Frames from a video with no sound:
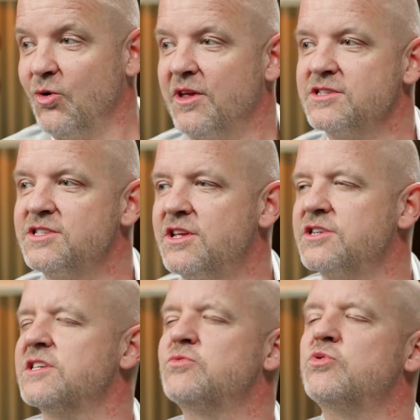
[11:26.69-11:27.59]
there's
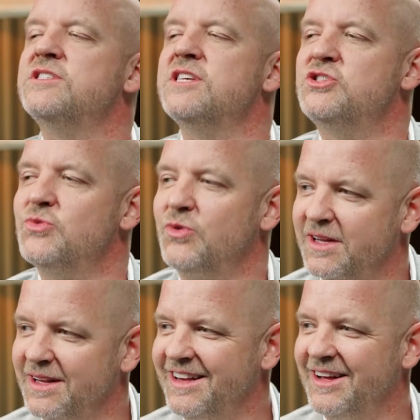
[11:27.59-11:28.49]
this
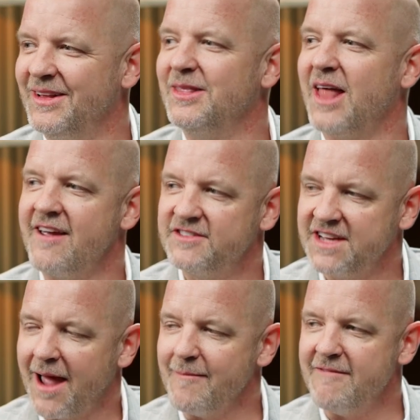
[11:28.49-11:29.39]
residual
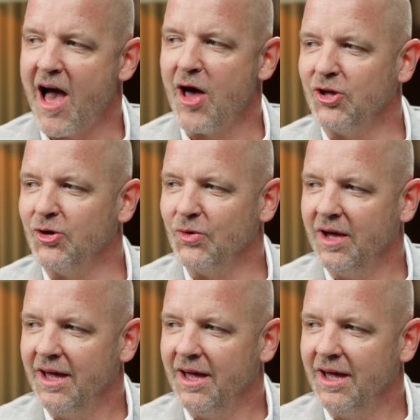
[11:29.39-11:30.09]
lifetime value